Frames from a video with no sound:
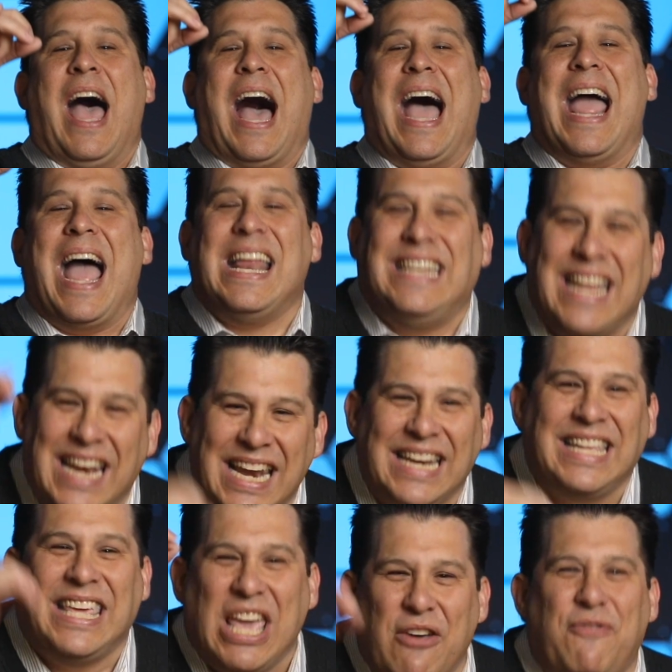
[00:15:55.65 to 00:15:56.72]
I, I
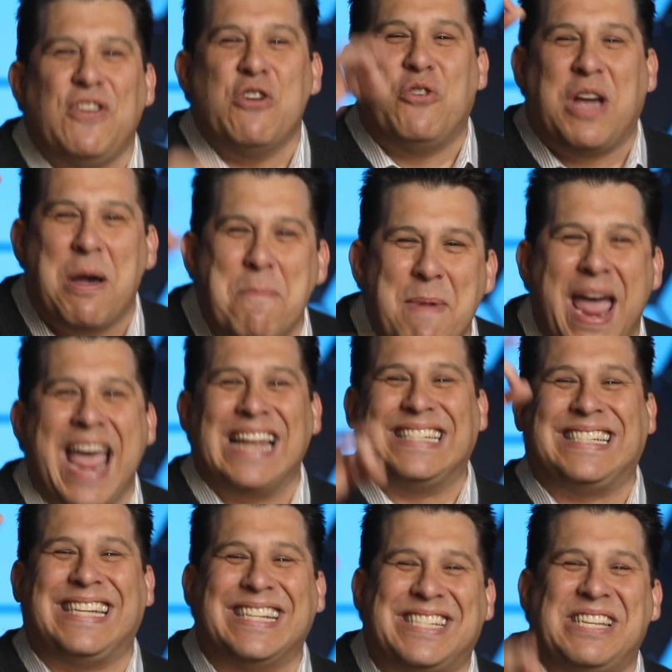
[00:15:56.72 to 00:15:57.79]
didn't give you
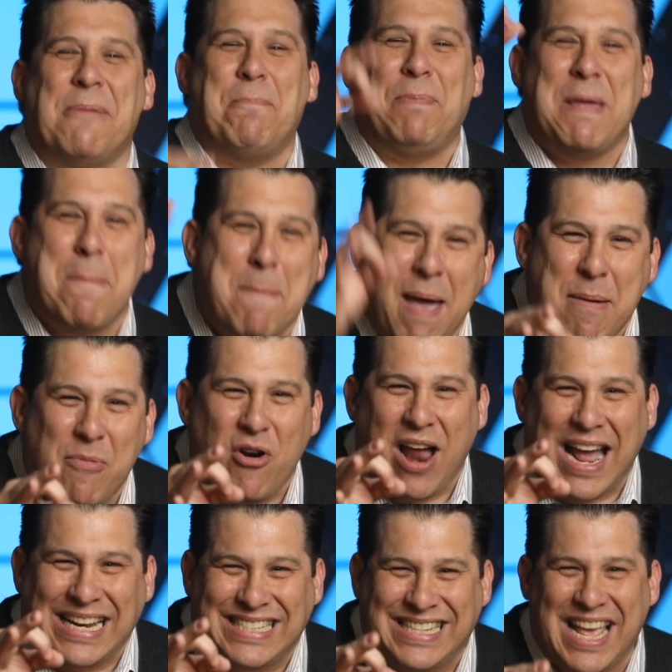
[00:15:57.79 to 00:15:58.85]
commands to simply
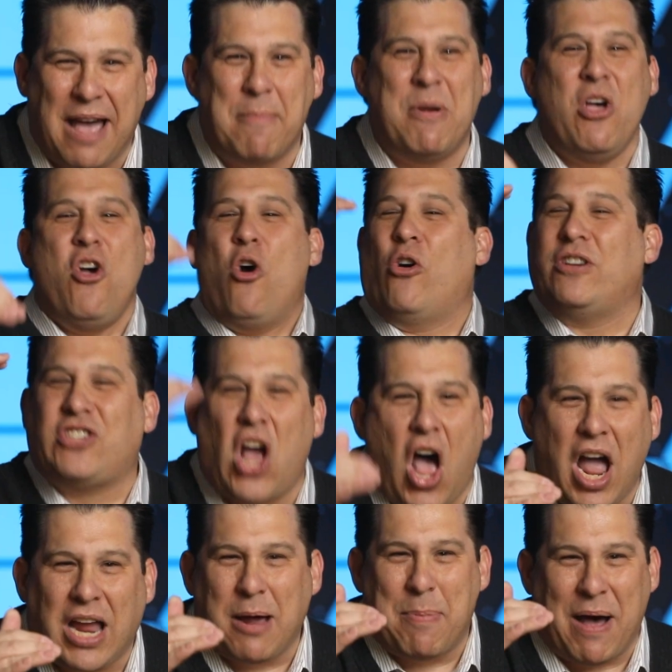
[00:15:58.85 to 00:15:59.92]
memorize them or
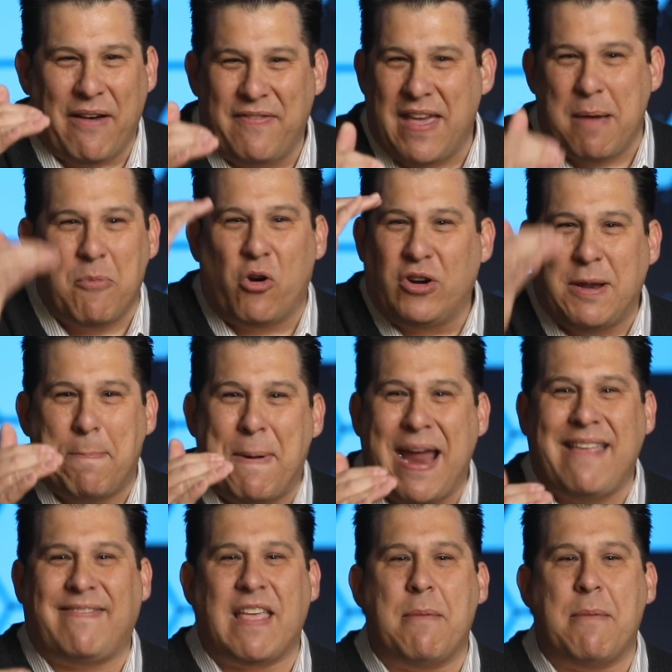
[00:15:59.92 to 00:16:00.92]
talk about them or debate